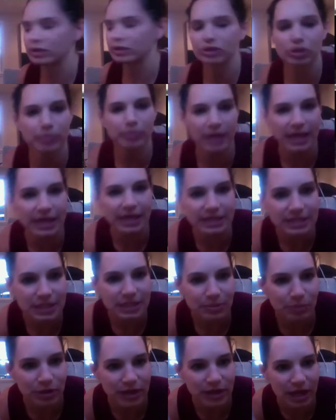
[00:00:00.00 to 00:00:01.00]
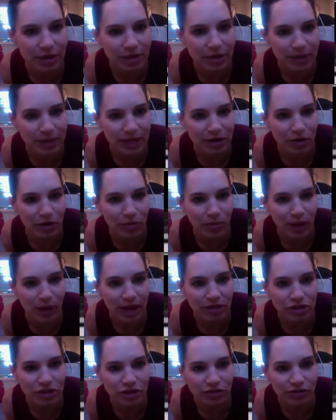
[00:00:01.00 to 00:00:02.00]
your band, put that band
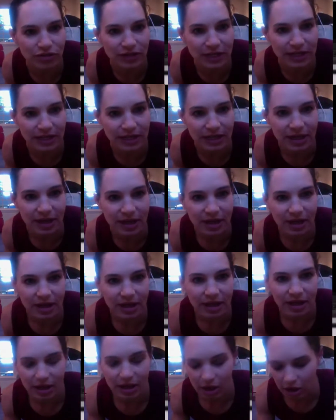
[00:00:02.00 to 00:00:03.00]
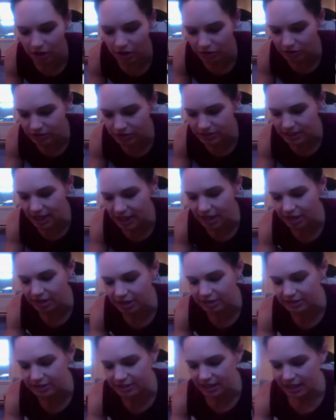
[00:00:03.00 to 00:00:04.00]
around your feet on those
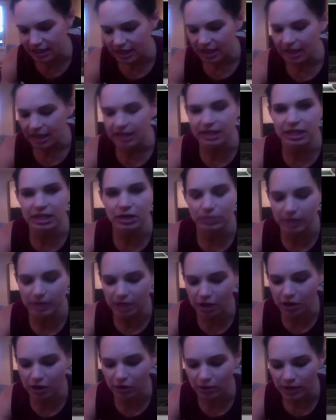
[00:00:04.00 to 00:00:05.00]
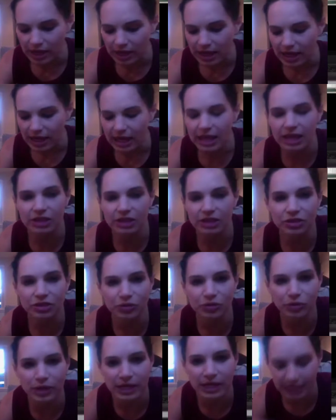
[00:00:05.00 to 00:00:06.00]
sliders, and here we go in
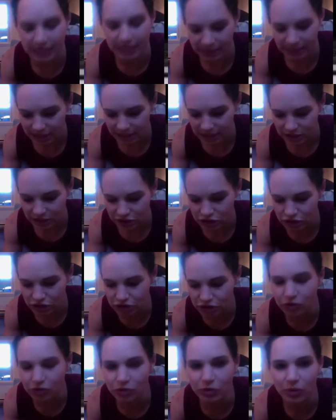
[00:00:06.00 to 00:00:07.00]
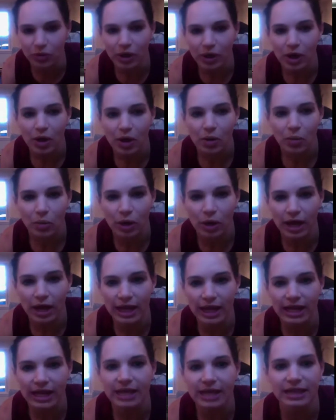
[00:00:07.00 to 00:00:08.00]
three, two,
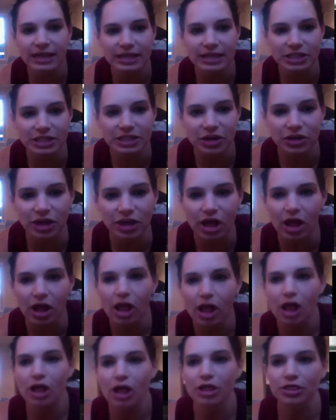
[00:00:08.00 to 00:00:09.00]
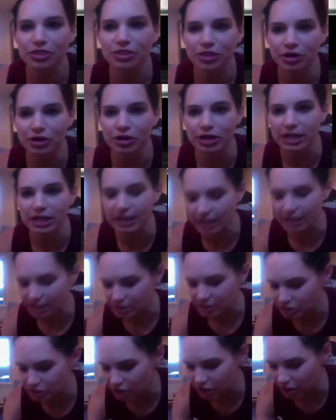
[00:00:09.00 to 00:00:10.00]
one. Let's go, y'all. 30,
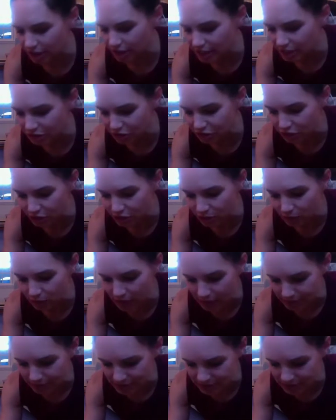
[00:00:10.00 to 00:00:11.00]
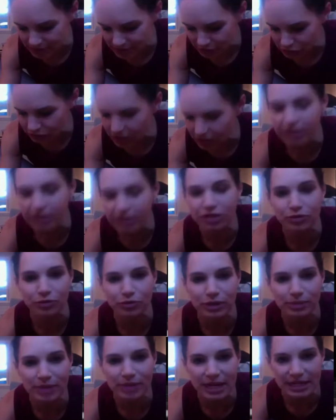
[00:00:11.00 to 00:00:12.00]
starting at 30 reps. You've got
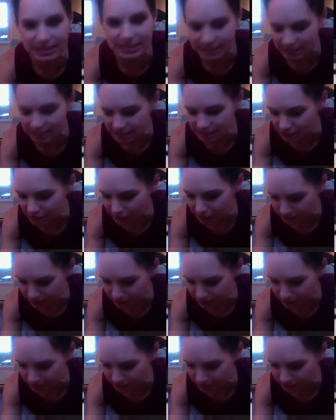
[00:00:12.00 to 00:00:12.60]
three minutes. Let's go.